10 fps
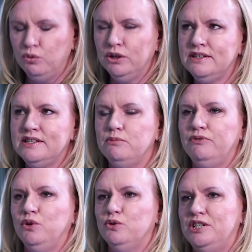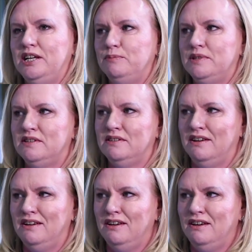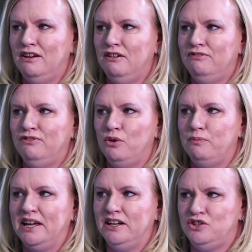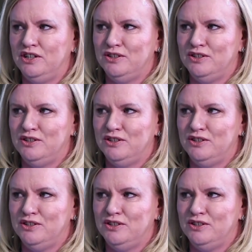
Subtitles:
What are some of your tips for managing